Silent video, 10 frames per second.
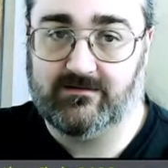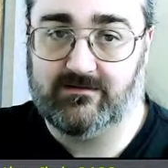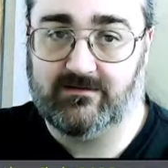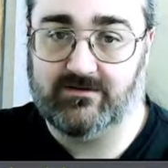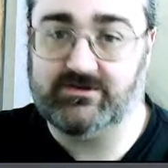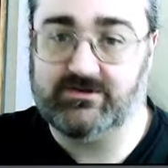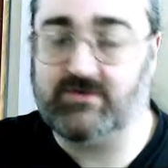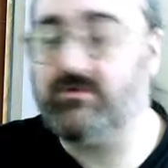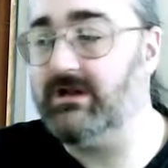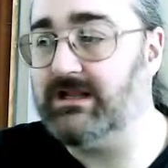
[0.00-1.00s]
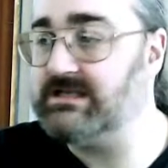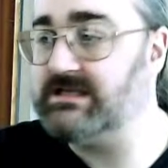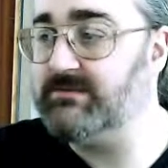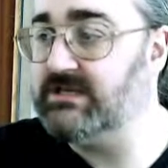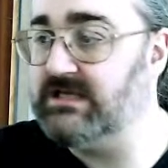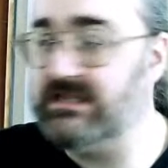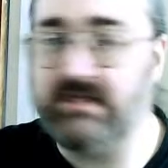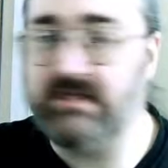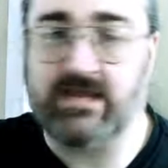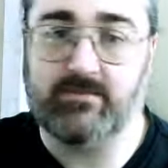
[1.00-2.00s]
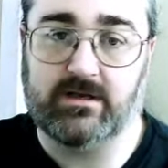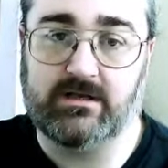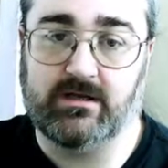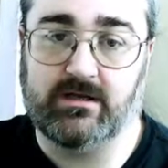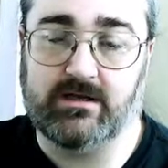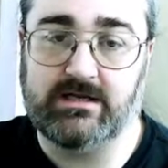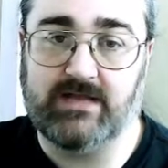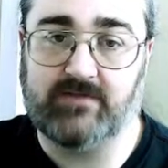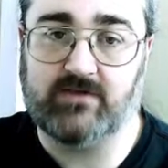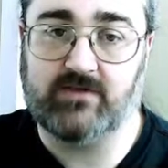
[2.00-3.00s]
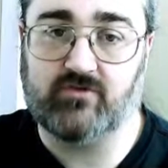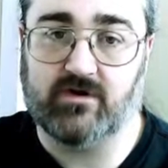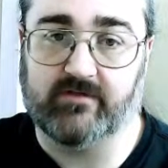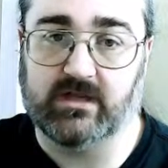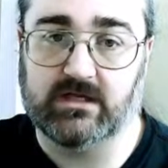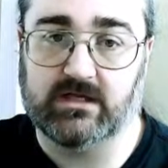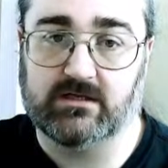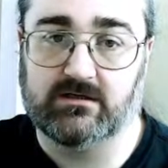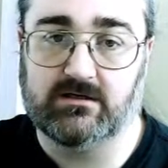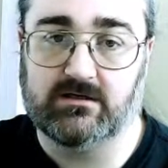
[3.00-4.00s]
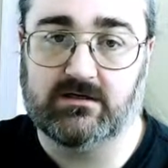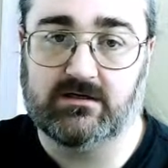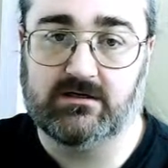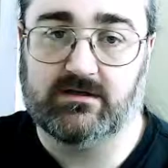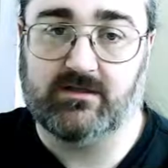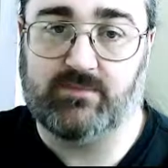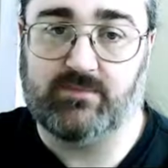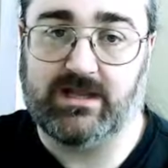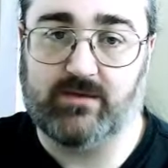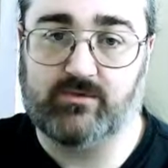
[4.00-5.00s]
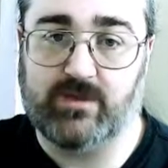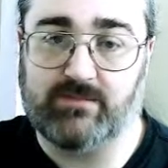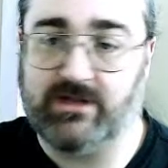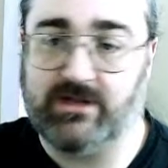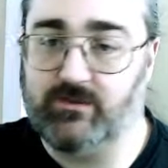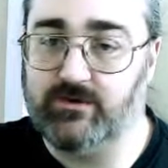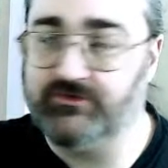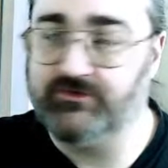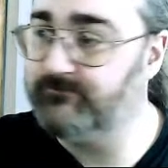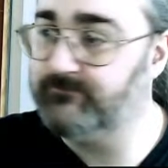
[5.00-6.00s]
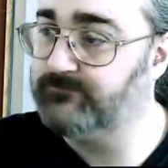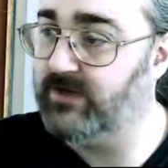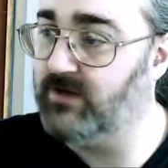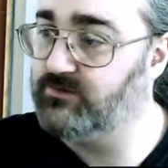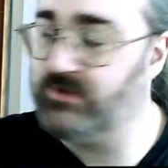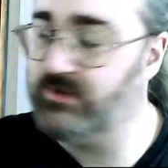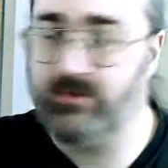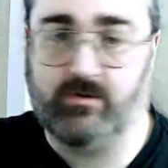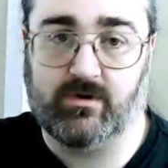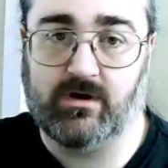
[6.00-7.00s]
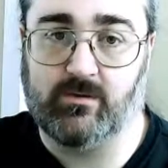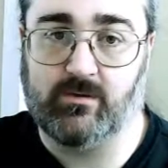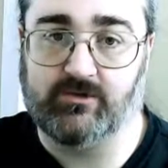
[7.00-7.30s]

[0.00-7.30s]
Because I would quite like this to happen in the day, but you know, I didn't have any control over that. The planet was where the planet was, and I was where I was.